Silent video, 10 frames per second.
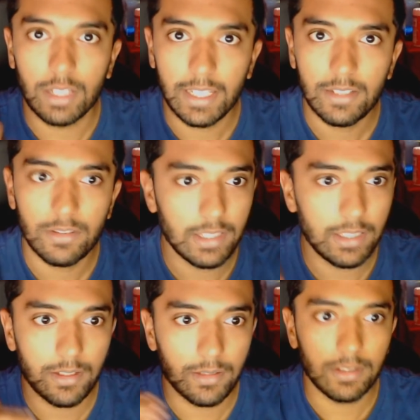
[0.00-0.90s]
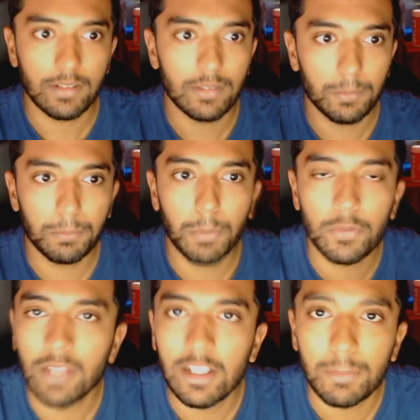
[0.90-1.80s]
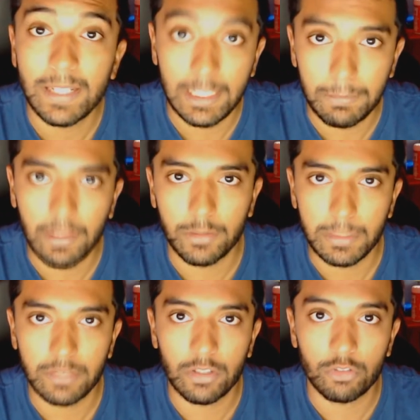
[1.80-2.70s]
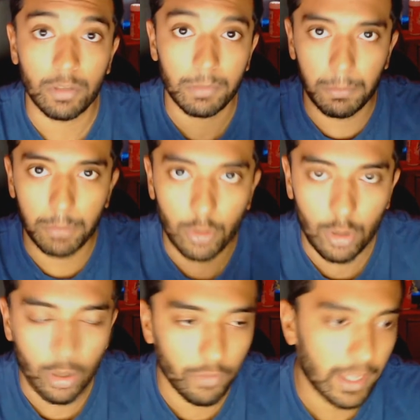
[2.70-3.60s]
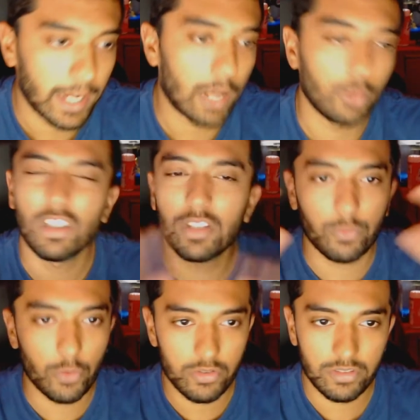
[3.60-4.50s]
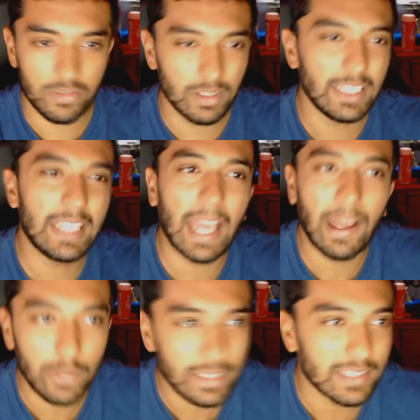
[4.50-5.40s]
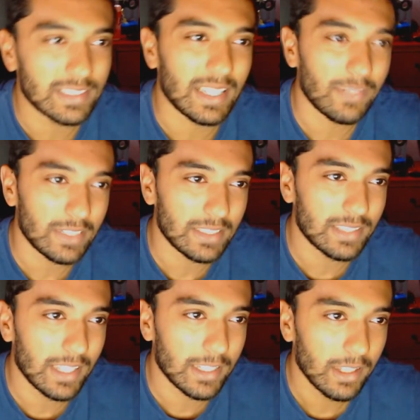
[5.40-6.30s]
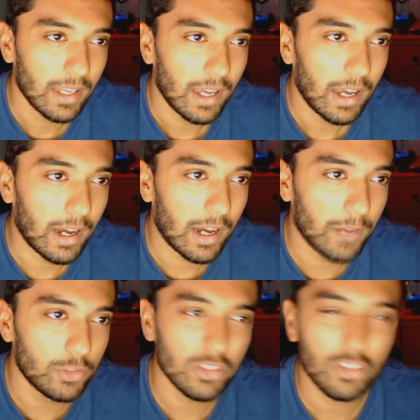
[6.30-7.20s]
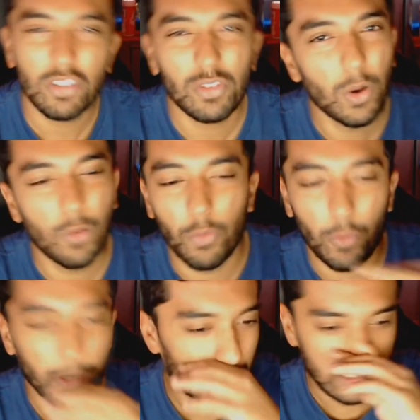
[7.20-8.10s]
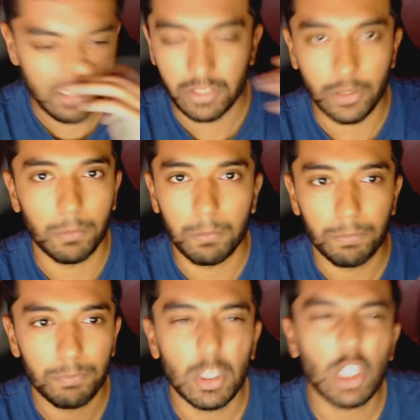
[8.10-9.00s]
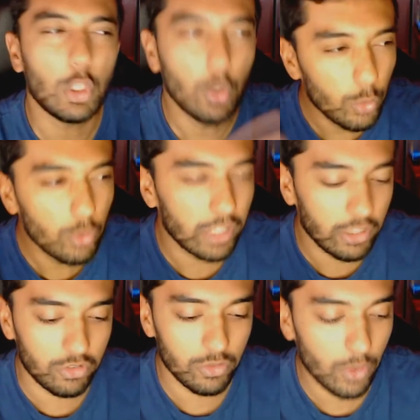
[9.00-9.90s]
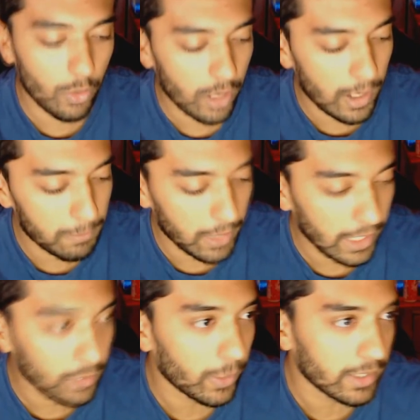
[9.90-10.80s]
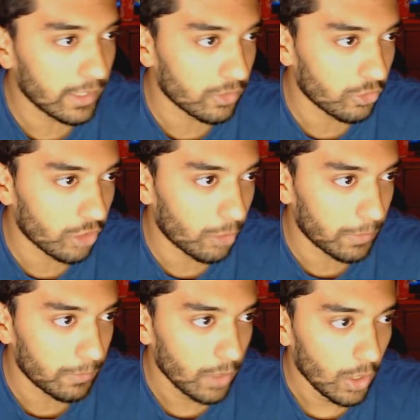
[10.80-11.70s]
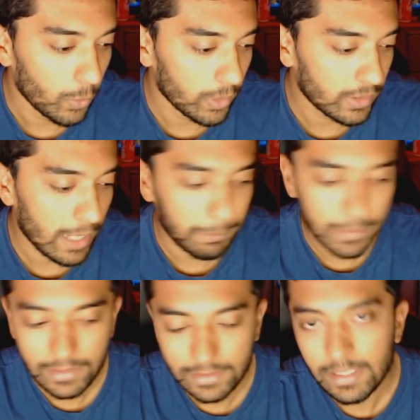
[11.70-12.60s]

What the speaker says: link, the person that's been emailing me, essentially. I'm going to blur all of that out just for legality and safety's sake, just to avoid any, huge issues going on. But anyway, ladies and gentlemen, with that being